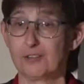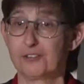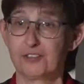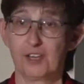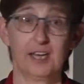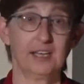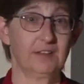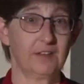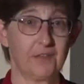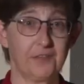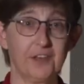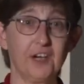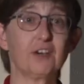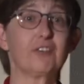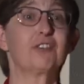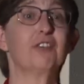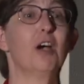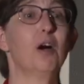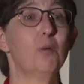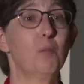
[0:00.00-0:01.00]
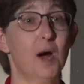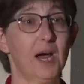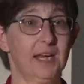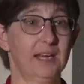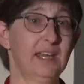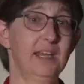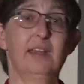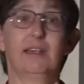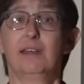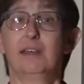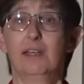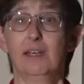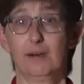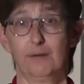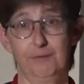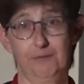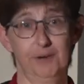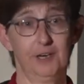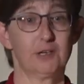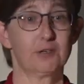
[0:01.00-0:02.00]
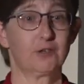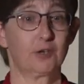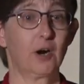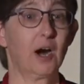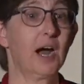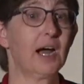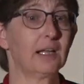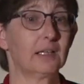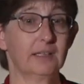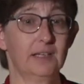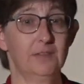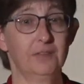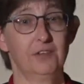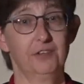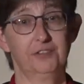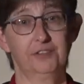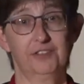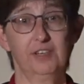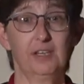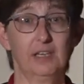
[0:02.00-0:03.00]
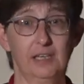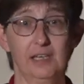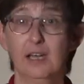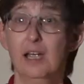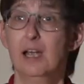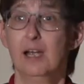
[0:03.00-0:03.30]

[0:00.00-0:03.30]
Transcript: saying that there's no way he could get a fair trial in this city